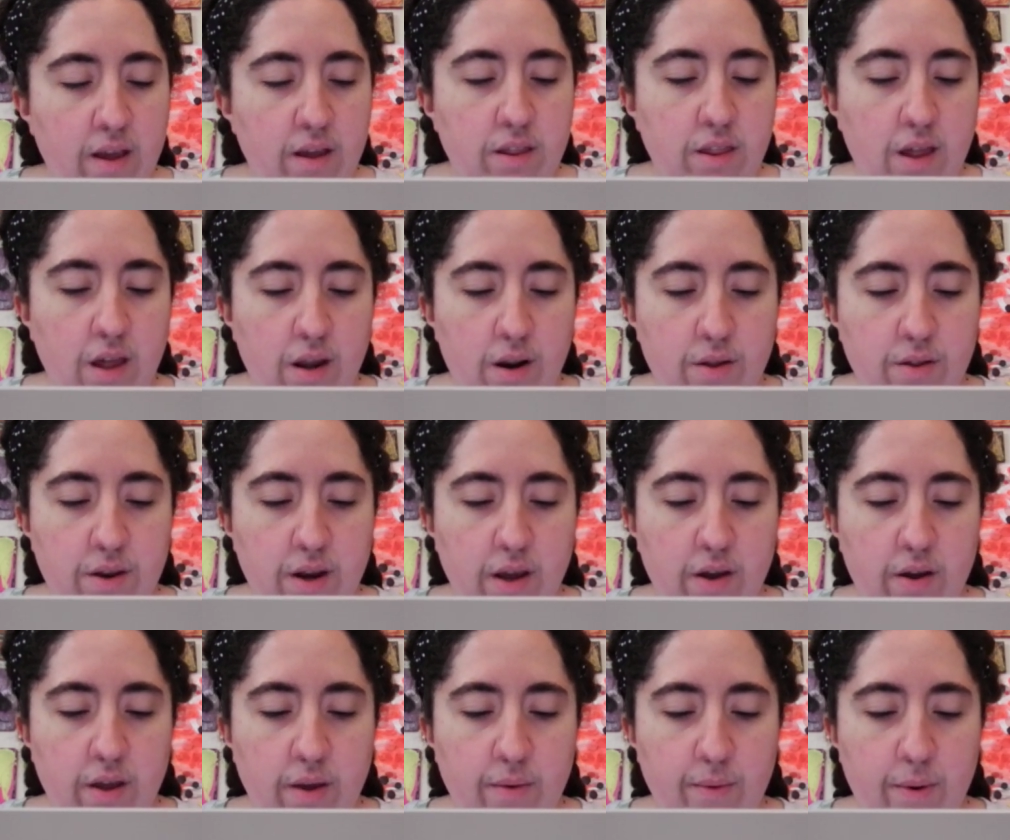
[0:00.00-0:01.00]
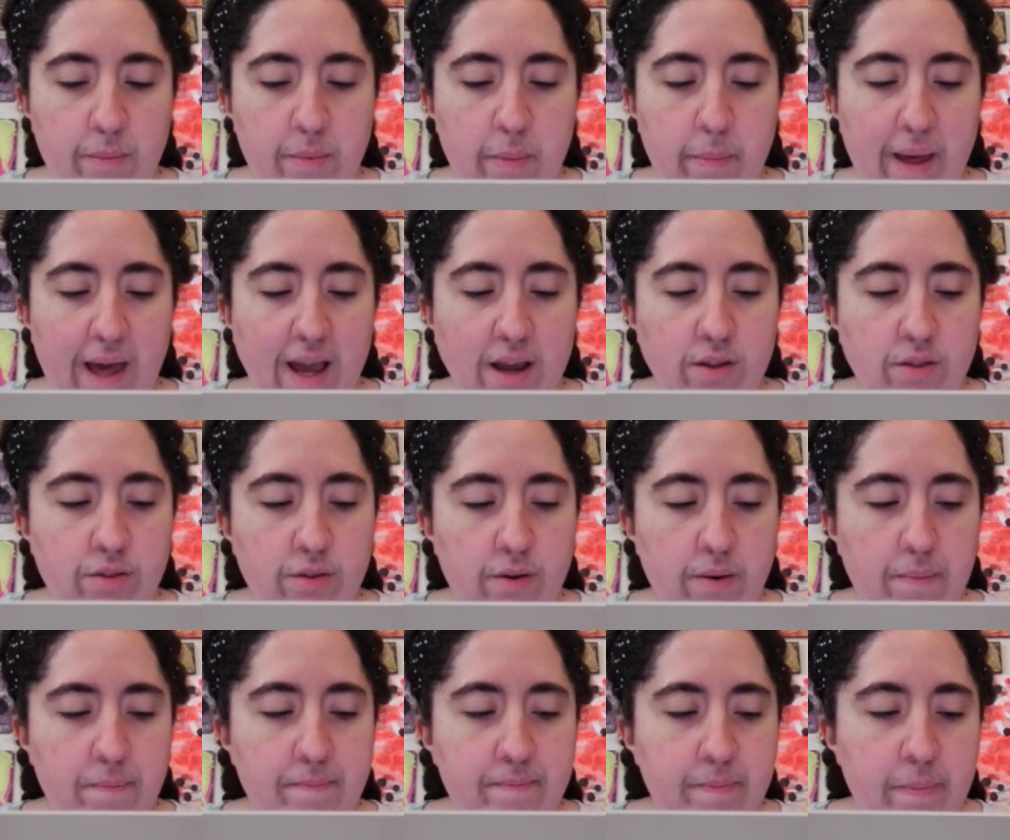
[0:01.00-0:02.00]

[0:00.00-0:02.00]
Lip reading: said Rodrigo. "He will be back soon."